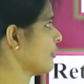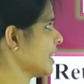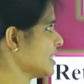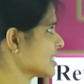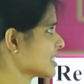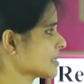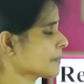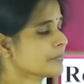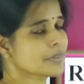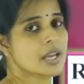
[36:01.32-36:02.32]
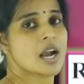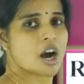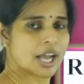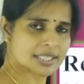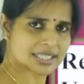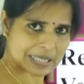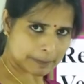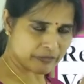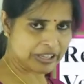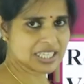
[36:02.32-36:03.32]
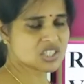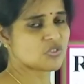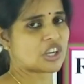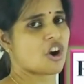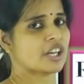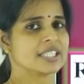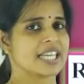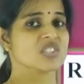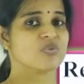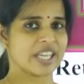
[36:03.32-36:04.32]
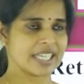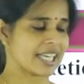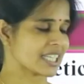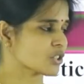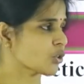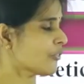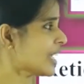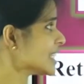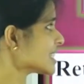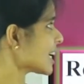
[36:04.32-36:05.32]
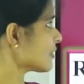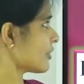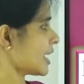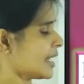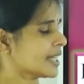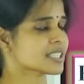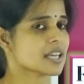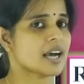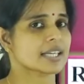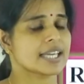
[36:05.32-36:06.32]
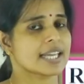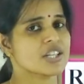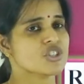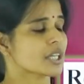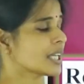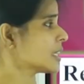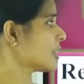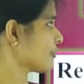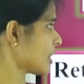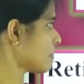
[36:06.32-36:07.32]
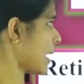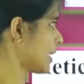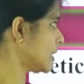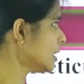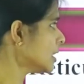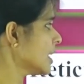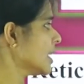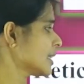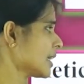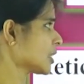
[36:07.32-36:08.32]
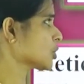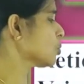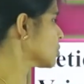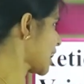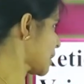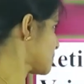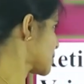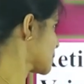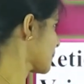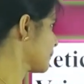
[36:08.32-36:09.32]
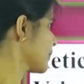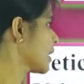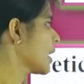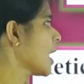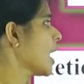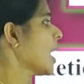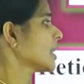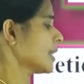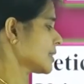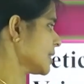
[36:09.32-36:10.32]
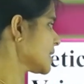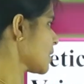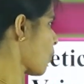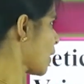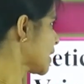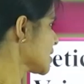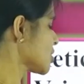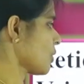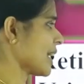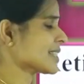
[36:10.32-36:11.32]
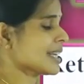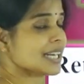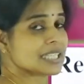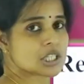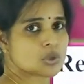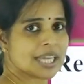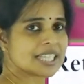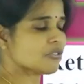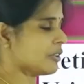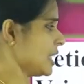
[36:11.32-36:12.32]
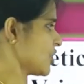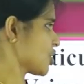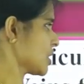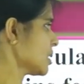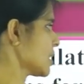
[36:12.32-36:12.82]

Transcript: veins, and sub veins we call it as veinlets. So, veins and veinlets are arranged in different manner. There are two types. That is, one is known as reticulate venation